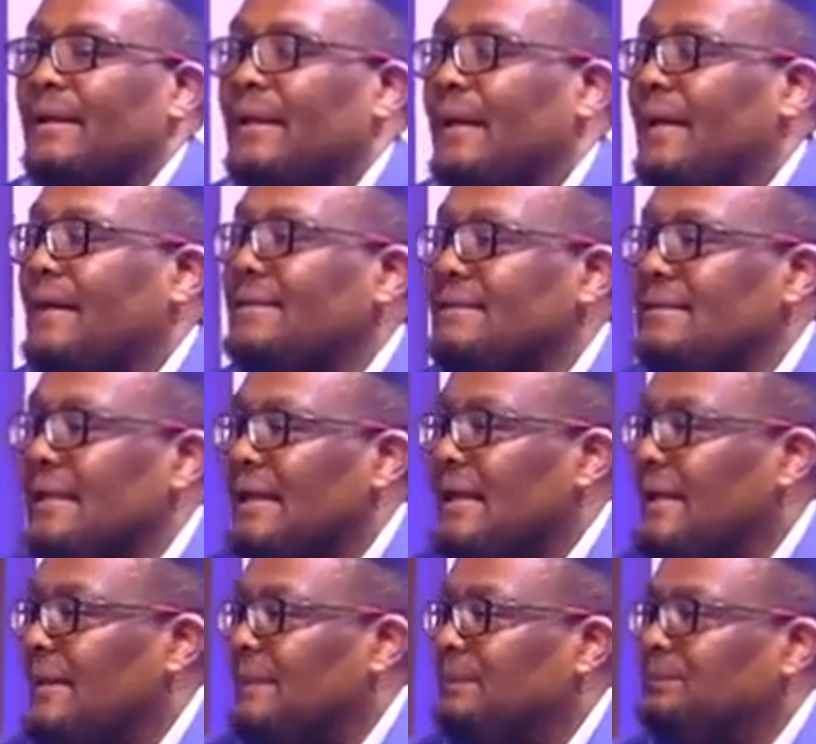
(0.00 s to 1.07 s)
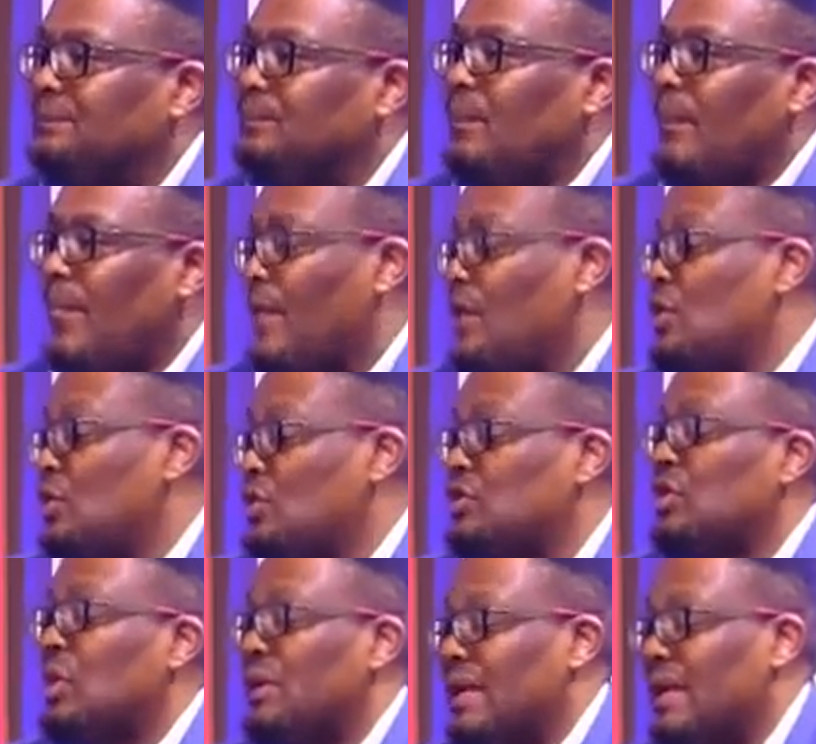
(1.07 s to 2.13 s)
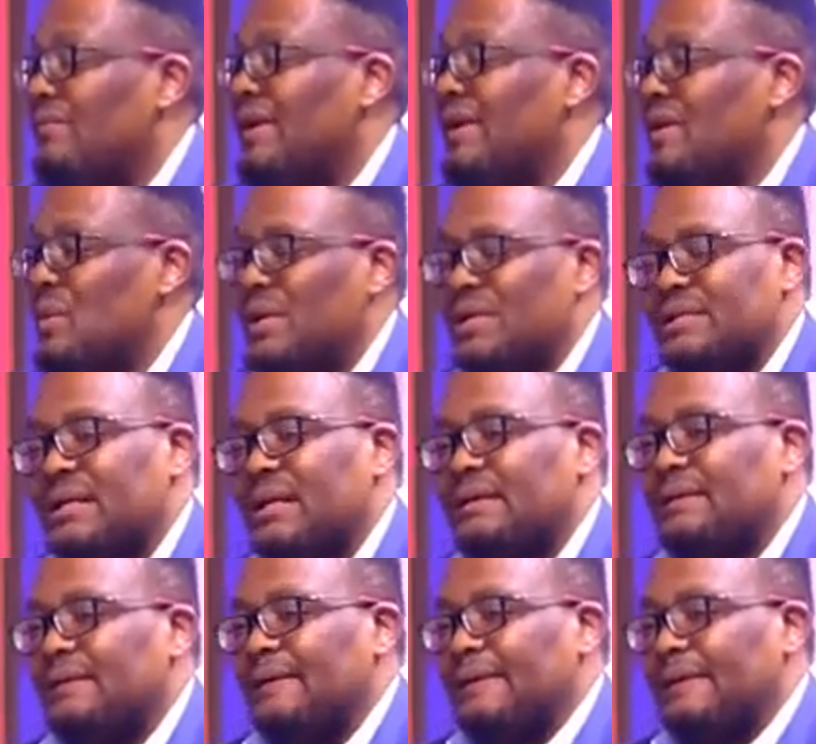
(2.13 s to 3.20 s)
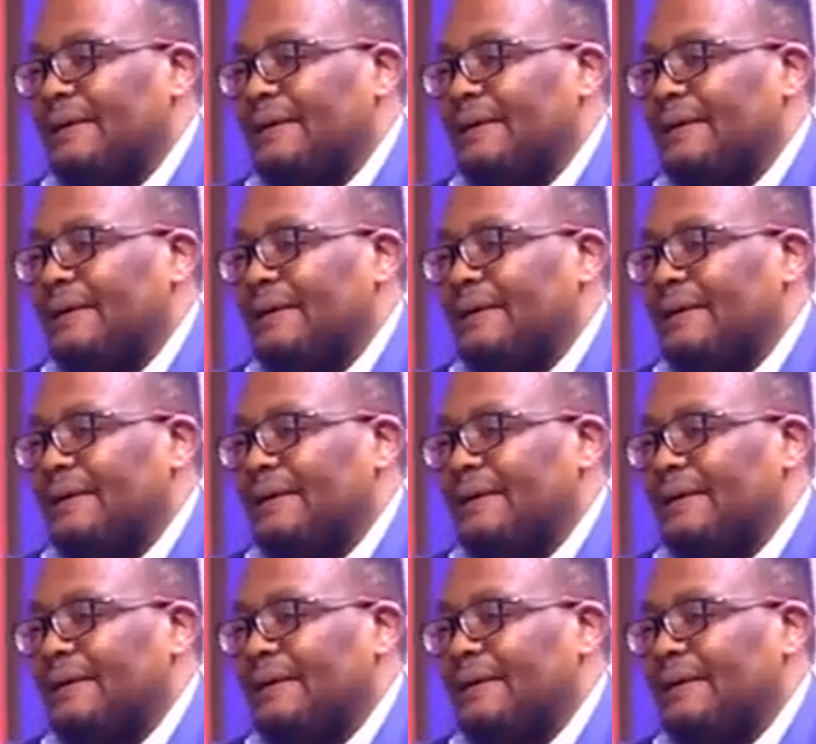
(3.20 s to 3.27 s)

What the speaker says: And you saw the evacuation.